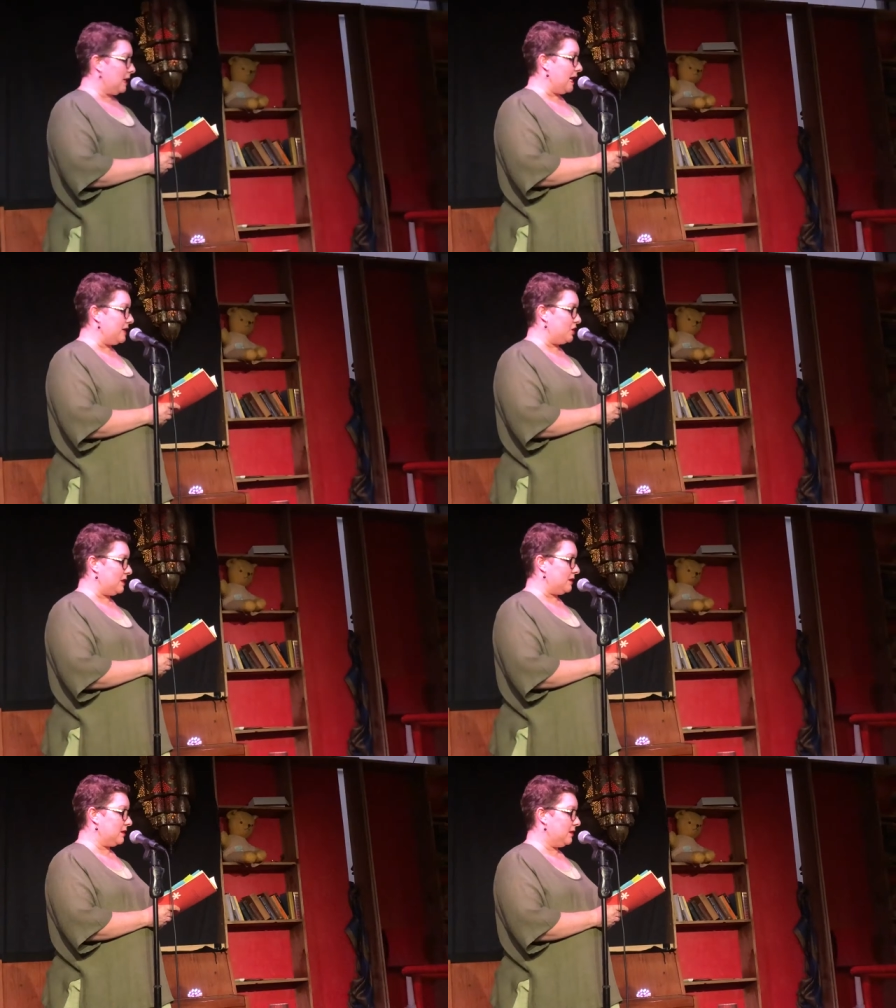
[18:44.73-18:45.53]

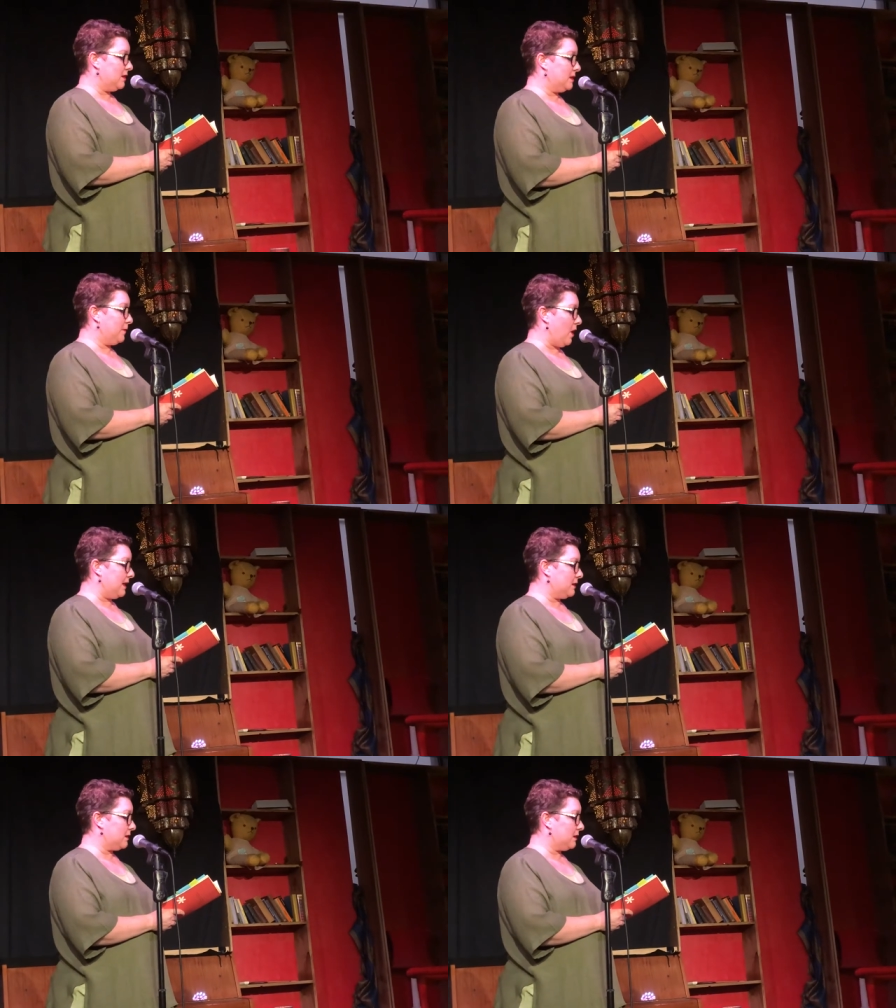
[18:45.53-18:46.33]
Edges,
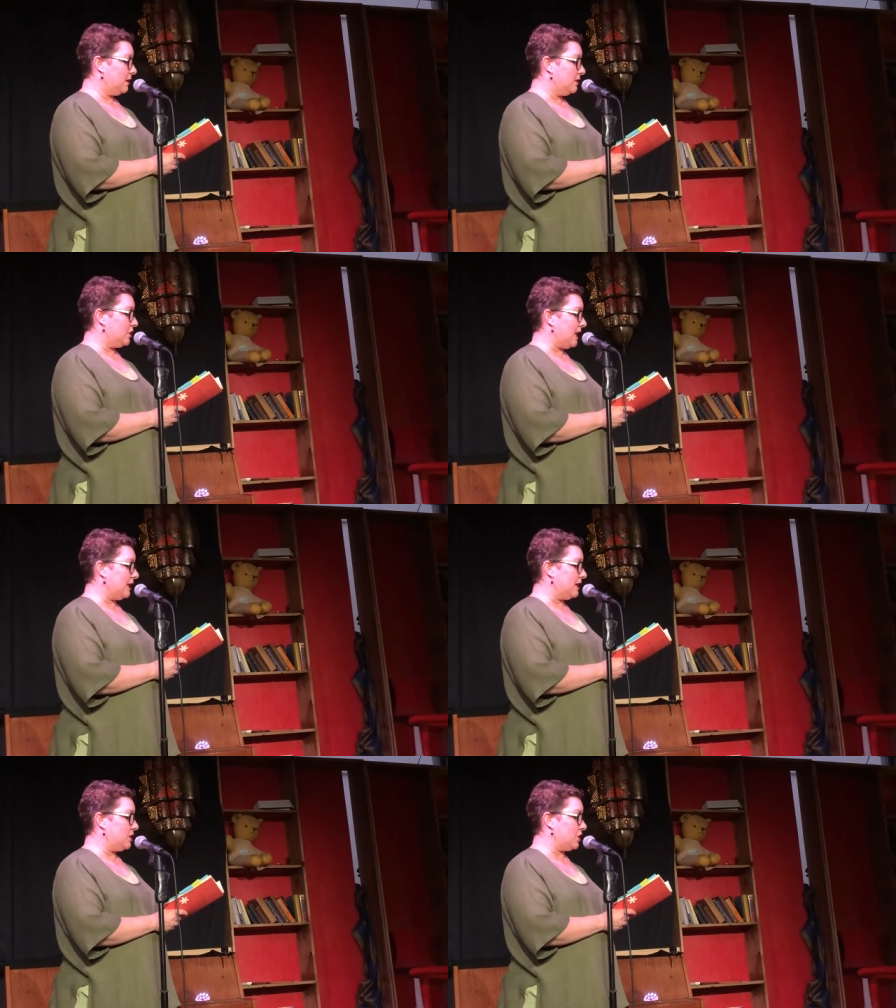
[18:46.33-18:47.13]
spikes,
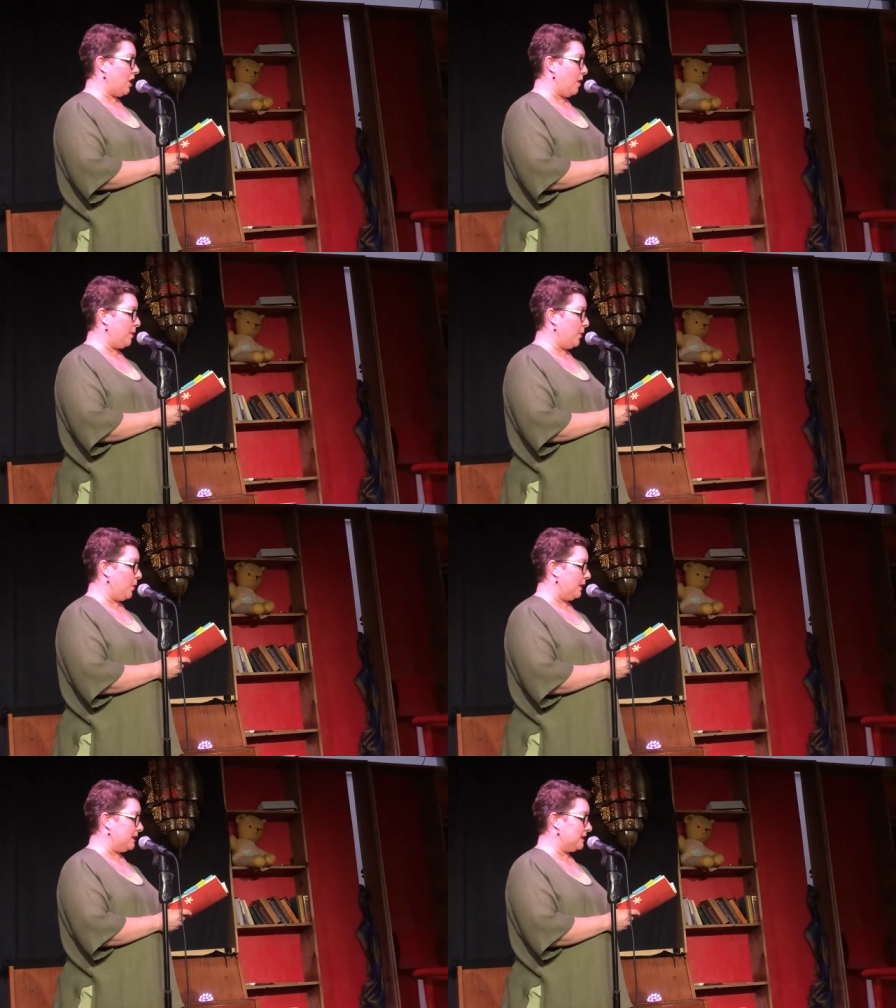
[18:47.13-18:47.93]
jagged sharp
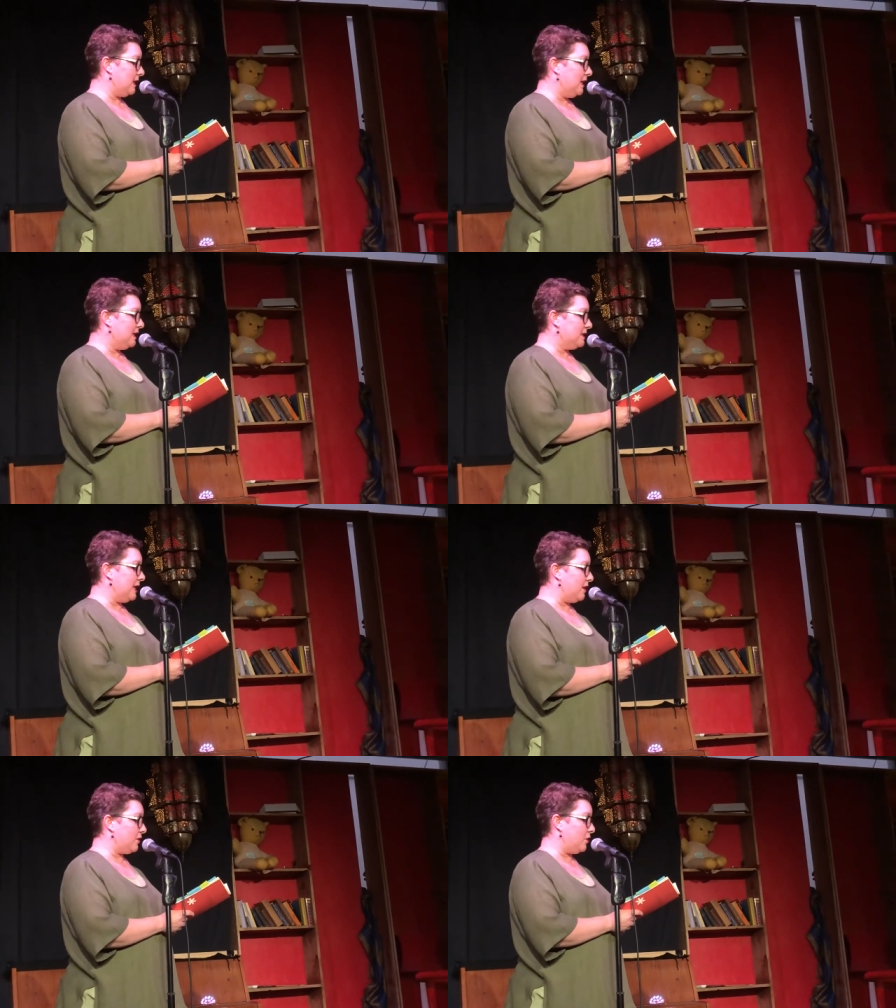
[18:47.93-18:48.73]
points,
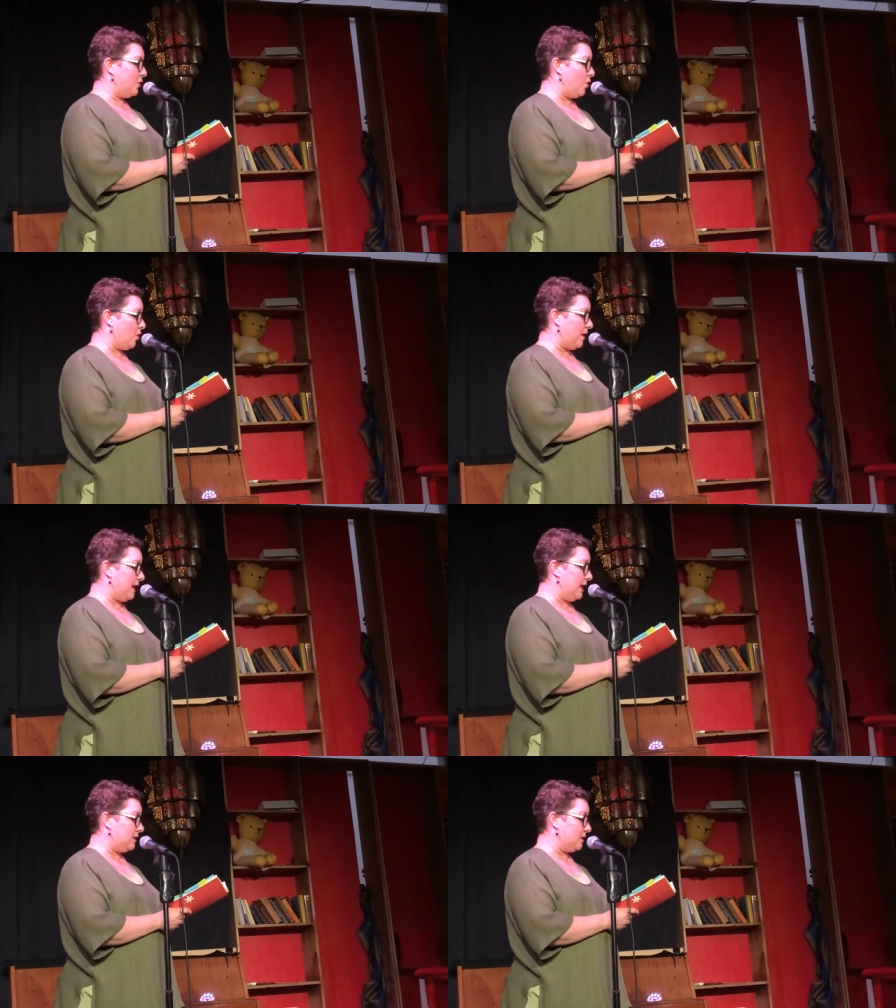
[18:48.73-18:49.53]
teeth
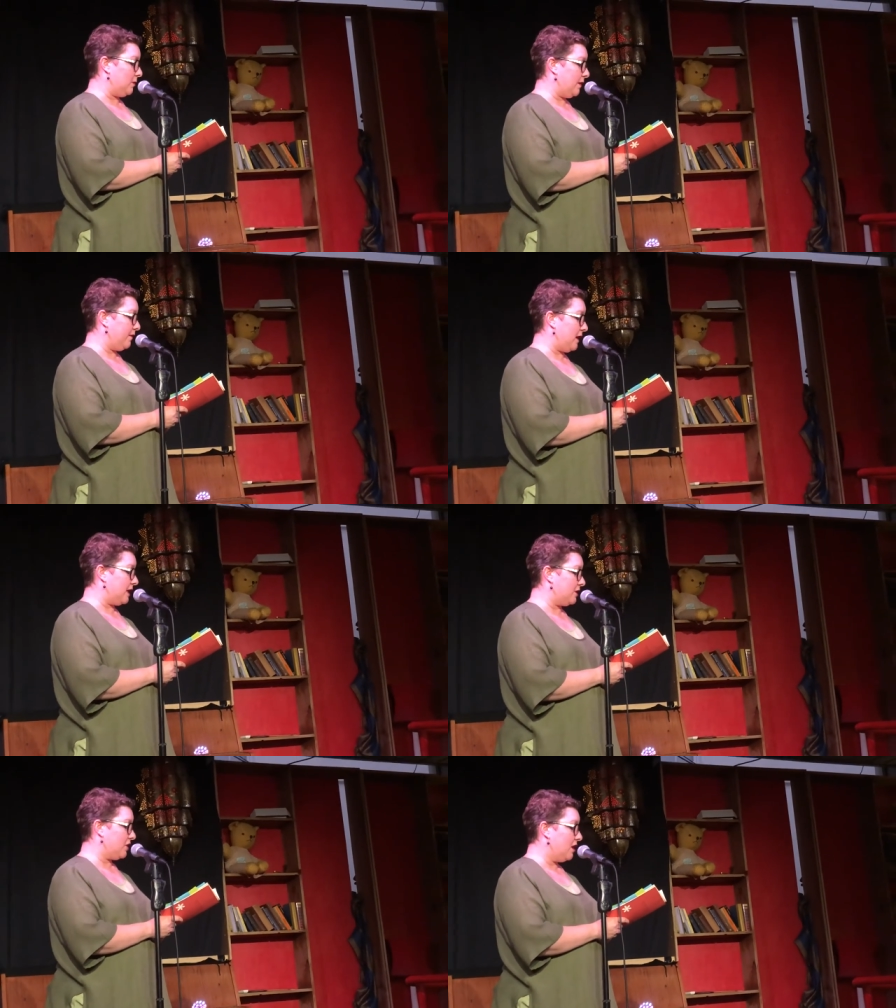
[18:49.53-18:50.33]
gnawing into my
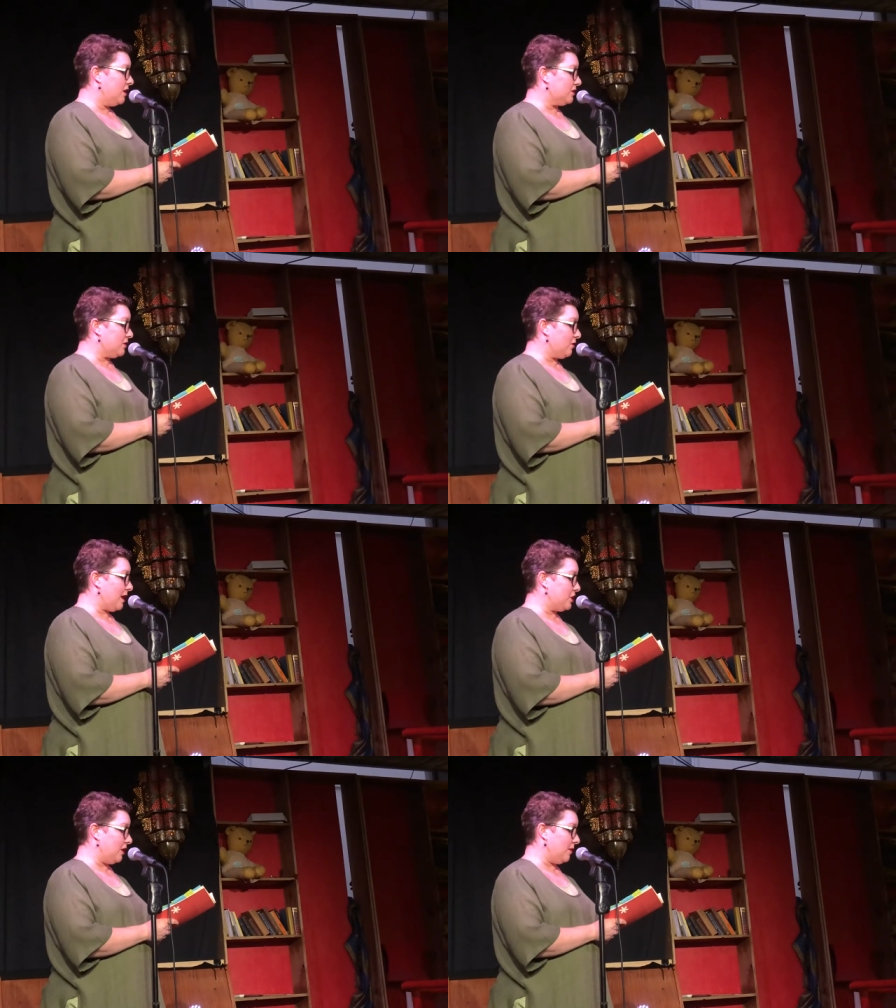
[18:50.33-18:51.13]
flesh,
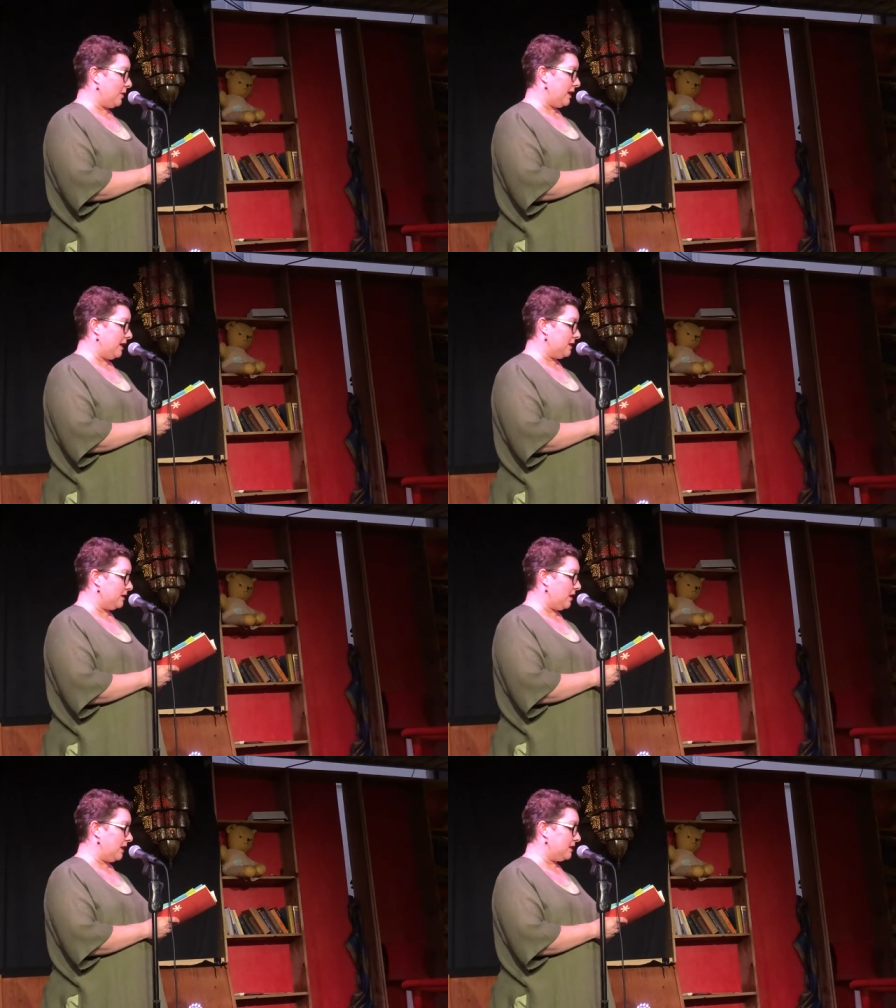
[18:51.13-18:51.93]
scratching at my
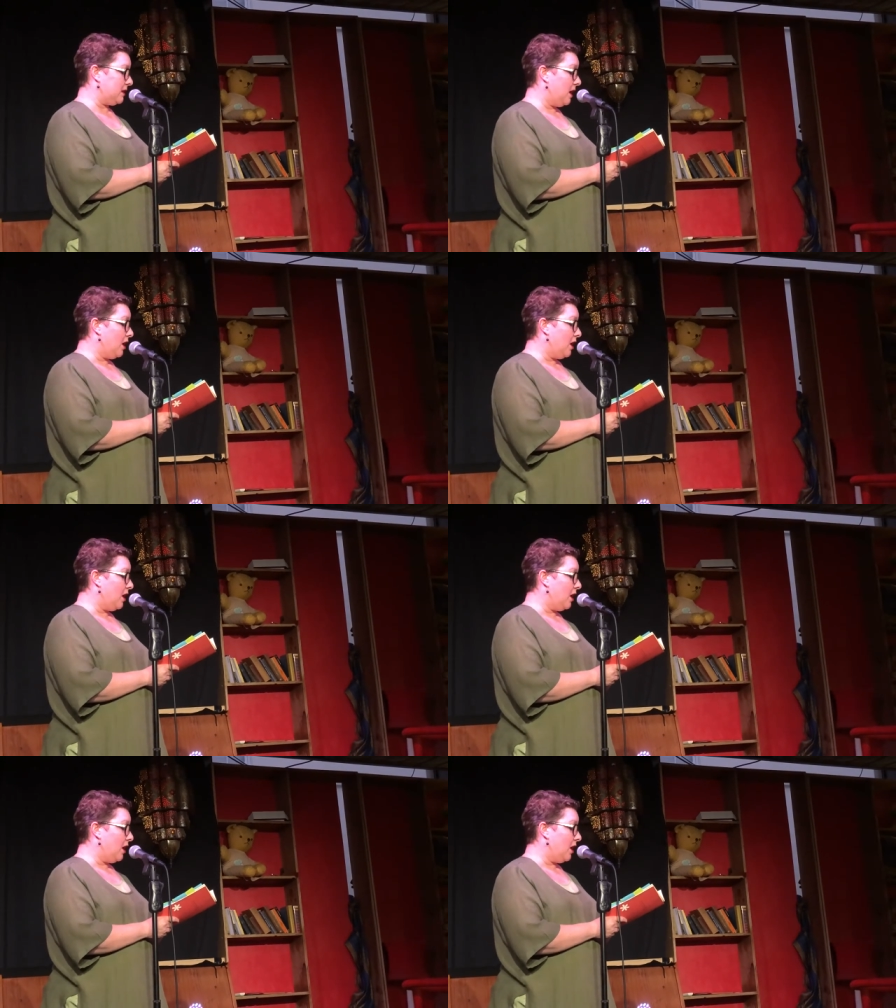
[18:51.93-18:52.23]
insides,